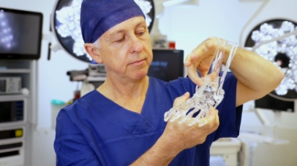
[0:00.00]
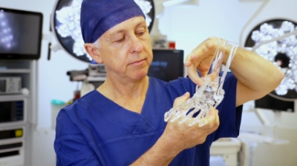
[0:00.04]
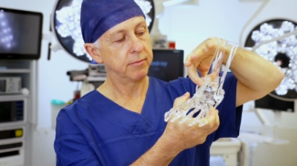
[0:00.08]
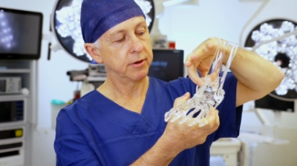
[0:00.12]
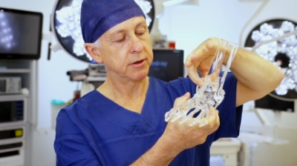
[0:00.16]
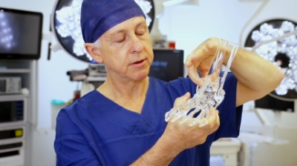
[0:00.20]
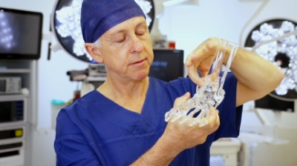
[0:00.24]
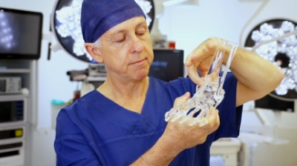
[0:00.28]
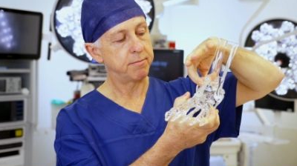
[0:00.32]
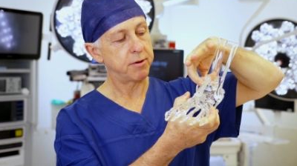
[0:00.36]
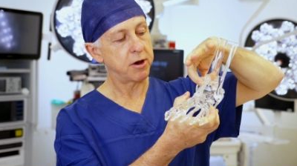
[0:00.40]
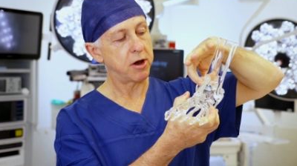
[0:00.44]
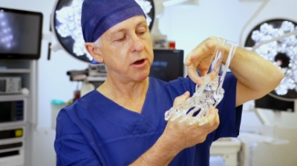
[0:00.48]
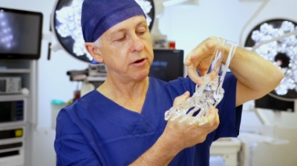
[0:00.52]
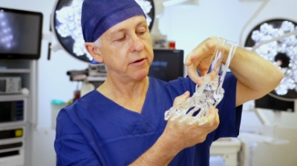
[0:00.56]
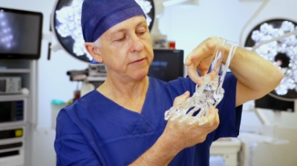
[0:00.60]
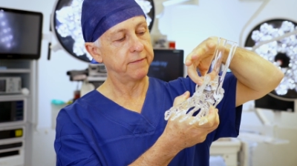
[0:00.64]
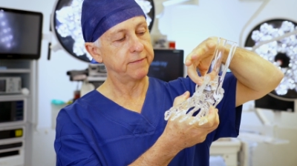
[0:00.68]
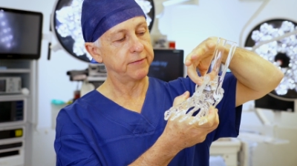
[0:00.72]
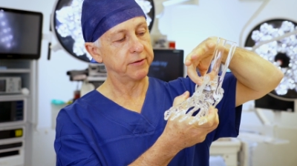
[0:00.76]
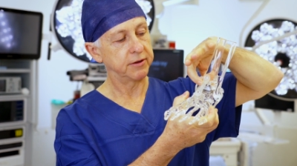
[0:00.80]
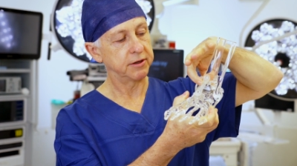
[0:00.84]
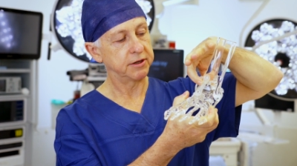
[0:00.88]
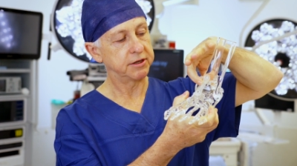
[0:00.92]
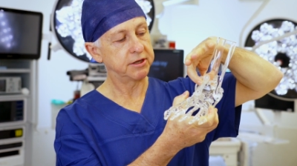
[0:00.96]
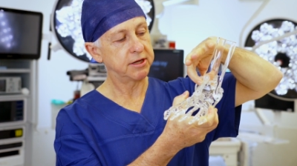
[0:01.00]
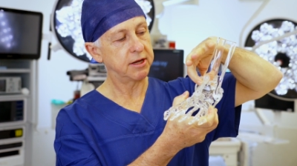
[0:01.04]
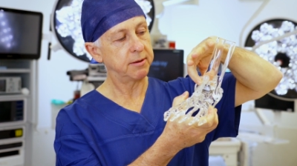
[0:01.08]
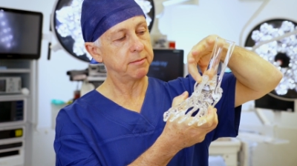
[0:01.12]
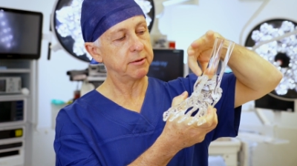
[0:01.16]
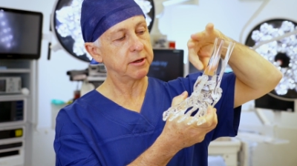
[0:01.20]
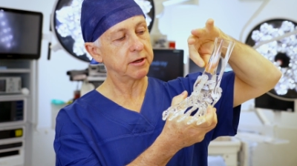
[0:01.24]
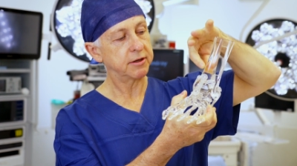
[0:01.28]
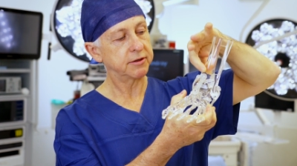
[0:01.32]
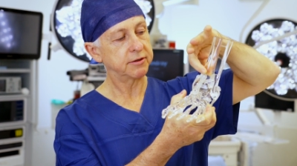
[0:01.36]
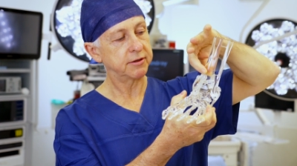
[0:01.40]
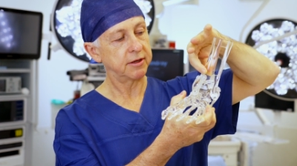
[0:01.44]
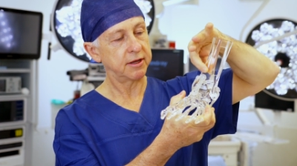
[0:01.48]
component for the
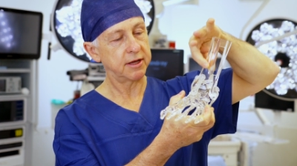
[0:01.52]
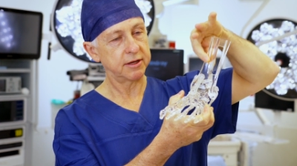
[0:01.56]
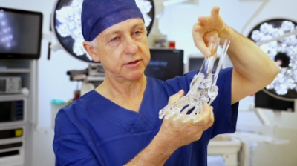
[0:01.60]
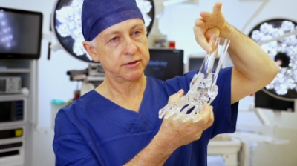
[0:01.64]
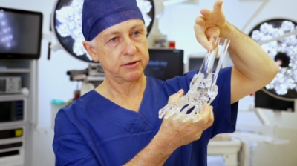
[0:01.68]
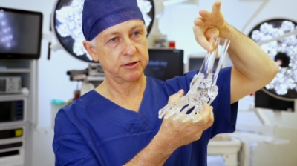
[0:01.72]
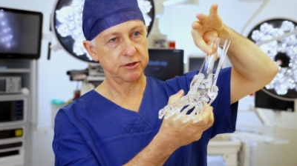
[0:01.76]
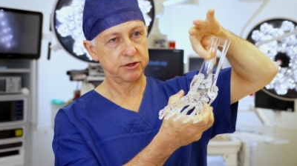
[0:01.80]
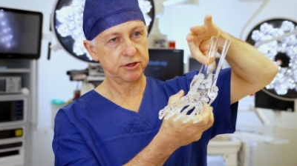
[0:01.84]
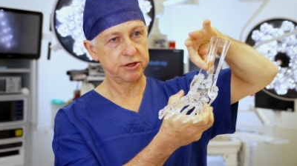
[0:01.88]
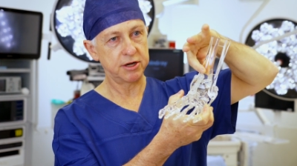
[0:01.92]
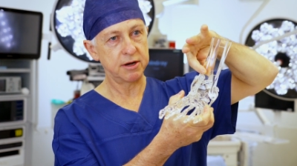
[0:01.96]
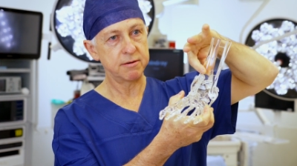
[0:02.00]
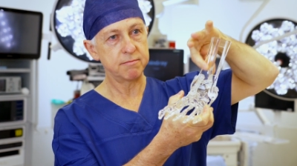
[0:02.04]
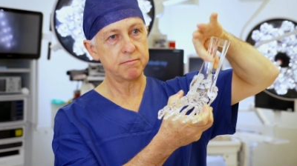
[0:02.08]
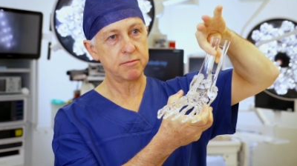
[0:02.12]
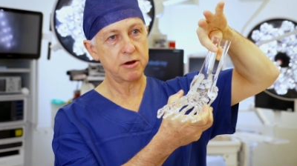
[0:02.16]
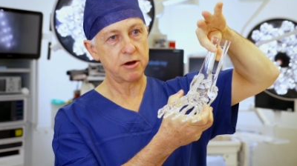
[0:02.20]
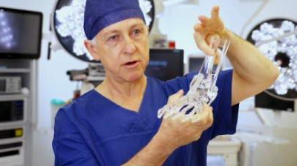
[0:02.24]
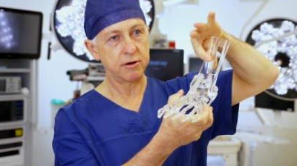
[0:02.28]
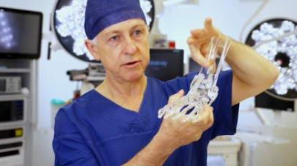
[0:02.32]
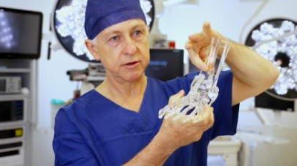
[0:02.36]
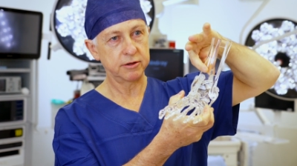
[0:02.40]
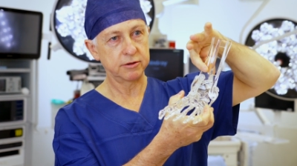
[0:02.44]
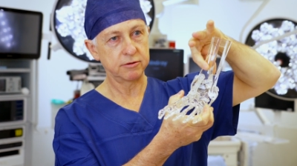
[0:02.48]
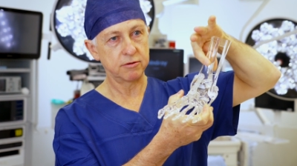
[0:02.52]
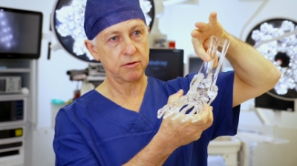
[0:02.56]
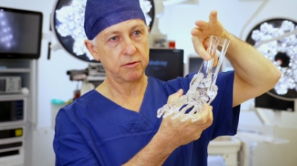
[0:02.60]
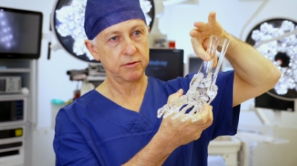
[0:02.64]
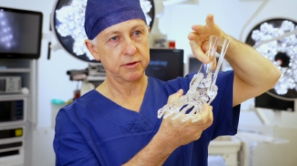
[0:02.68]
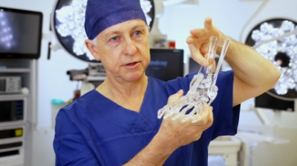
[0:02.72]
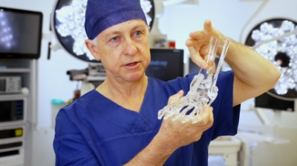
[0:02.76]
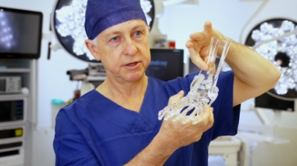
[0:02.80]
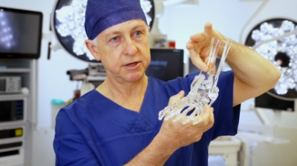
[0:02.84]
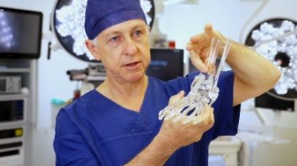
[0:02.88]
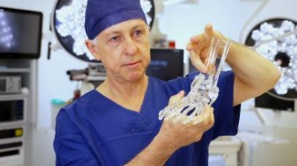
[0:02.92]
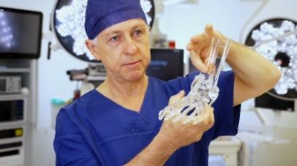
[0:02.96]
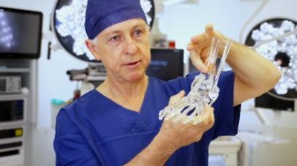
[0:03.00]
tibia, so that's the shin bone is called
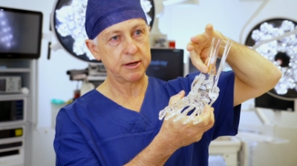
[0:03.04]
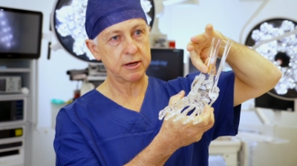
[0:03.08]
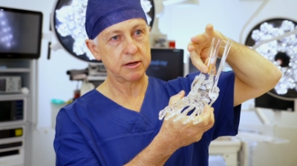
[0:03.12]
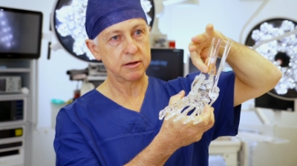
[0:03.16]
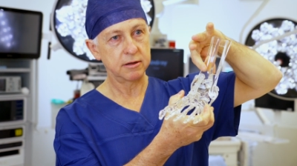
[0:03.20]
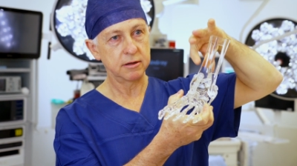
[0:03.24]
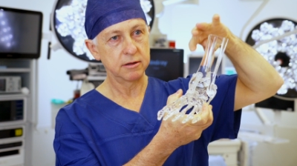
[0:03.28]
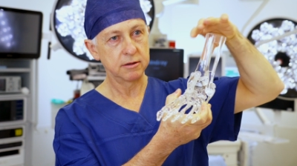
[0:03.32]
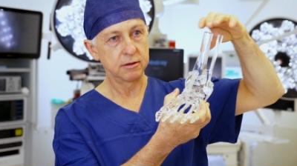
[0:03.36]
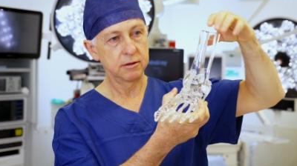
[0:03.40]
the tibia.